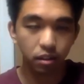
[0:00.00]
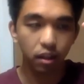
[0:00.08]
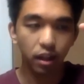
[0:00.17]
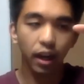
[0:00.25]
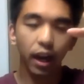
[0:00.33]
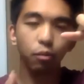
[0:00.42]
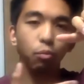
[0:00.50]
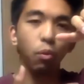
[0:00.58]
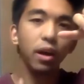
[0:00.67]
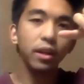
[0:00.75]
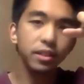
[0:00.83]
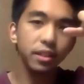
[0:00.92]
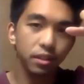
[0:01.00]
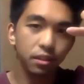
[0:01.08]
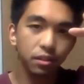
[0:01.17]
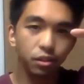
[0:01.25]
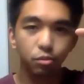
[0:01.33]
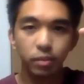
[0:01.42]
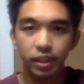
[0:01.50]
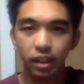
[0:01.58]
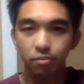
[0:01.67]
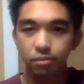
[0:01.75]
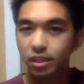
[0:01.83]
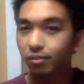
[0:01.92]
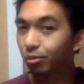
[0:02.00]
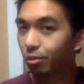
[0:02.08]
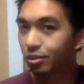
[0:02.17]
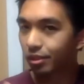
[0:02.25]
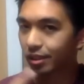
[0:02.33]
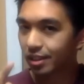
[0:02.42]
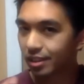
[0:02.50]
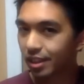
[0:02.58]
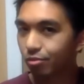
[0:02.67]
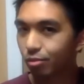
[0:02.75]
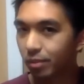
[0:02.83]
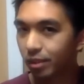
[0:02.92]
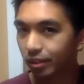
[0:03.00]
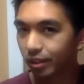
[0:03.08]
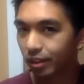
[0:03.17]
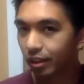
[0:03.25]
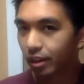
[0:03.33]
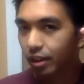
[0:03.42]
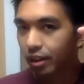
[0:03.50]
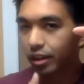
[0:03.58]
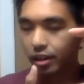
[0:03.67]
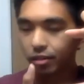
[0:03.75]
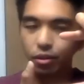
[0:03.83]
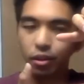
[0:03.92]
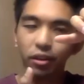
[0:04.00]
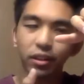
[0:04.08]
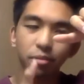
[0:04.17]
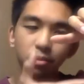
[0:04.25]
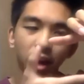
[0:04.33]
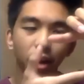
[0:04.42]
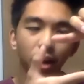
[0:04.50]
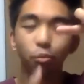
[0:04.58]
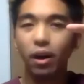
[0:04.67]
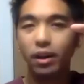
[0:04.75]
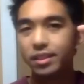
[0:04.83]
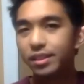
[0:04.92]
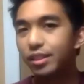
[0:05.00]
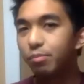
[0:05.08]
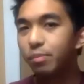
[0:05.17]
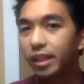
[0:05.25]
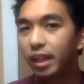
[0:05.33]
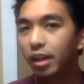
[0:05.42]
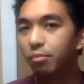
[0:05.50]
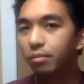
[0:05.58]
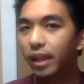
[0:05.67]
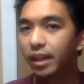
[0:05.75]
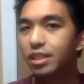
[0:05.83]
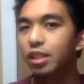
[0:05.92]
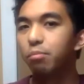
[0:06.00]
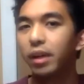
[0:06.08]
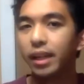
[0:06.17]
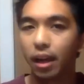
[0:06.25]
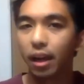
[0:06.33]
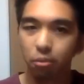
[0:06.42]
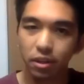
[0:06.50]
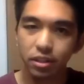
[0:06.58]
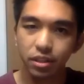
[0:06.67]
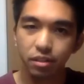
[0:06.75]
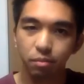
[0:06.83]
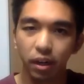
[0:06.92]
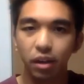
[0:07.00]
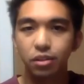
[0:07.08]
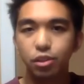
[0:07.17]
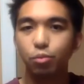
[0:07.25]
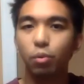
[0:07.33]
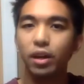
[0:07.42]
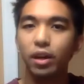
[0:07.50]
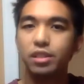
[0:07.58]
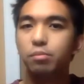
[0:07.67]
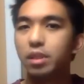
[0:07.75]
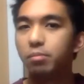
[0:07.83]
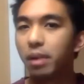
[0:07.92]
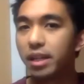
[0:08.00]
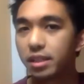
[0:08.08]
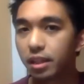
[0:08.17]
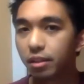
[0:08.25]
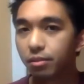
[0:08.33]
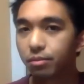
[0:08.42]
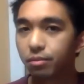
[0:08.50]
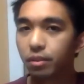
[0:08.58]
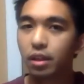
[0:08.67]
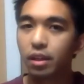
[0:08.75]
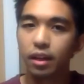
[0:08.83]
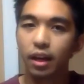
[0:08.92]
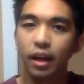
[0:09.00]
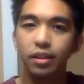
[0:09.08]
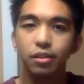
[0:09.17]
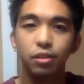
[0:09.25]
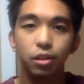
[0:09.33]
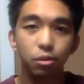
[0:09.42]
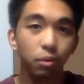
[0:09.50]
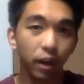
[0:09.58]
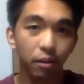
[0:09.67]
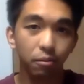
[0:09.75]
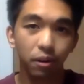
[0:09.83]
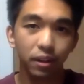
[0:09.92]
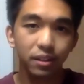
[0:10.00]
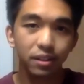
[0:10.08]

And I wanted to become, some of the words are gonna sound familiar if you heard them. I wanted to become like somebody I wasn't, but I also wanted to be myself. I didn't know what I wanted.